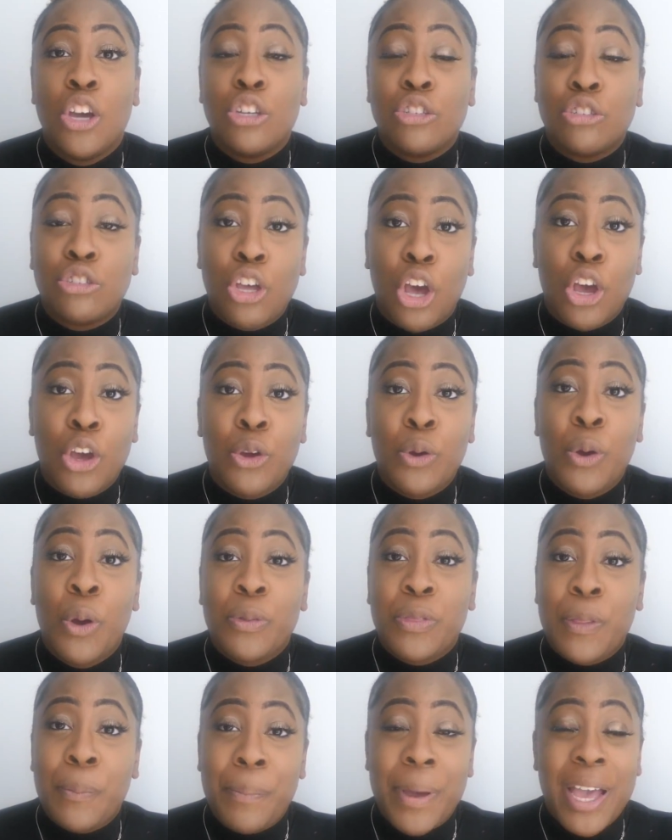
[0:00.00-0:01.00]
So
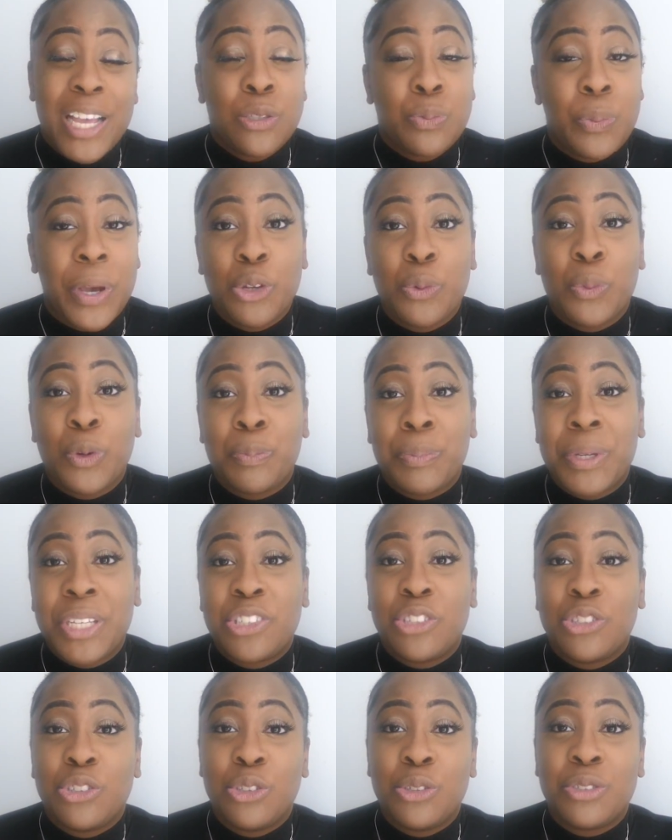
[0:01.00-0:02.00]
the best way would be
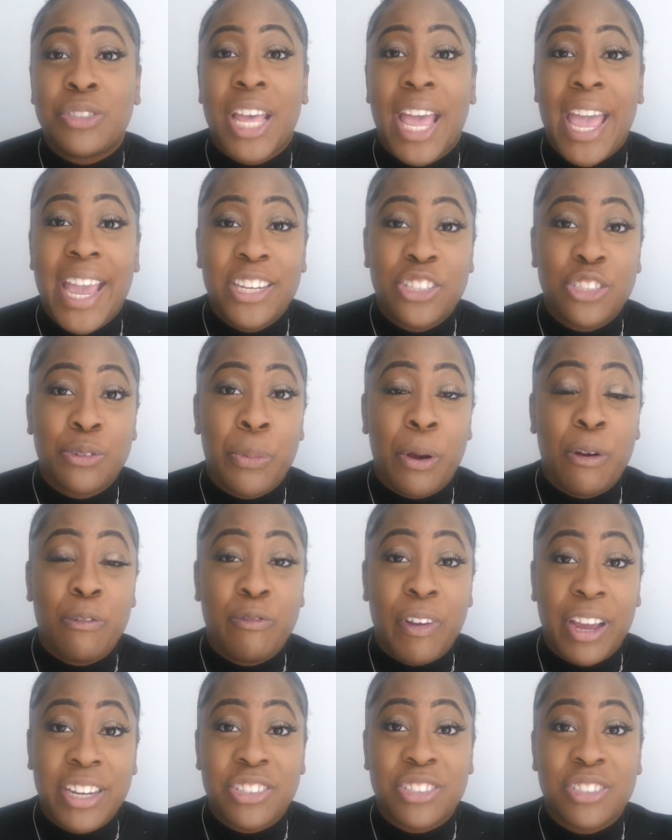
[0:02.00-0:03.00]
to use the HMO
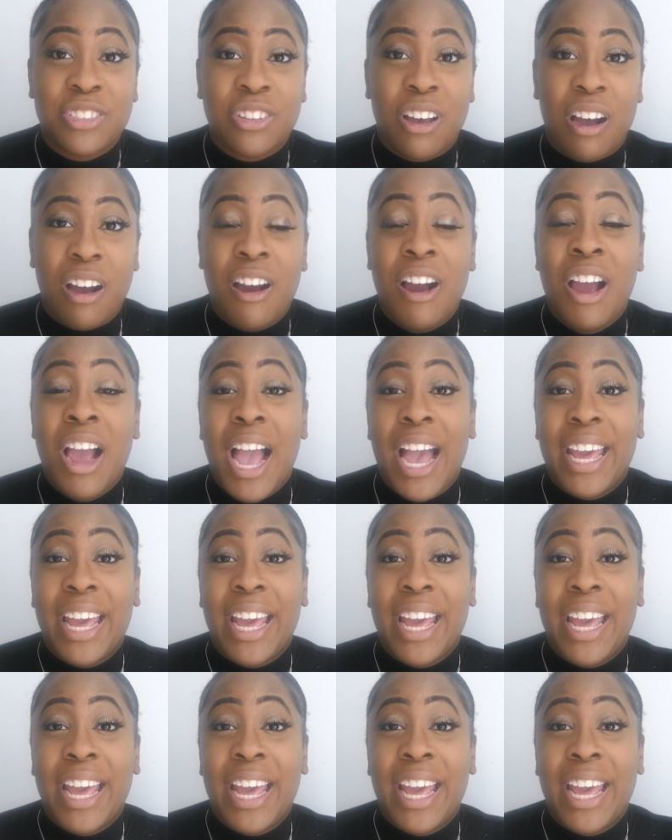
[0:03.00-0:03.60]
register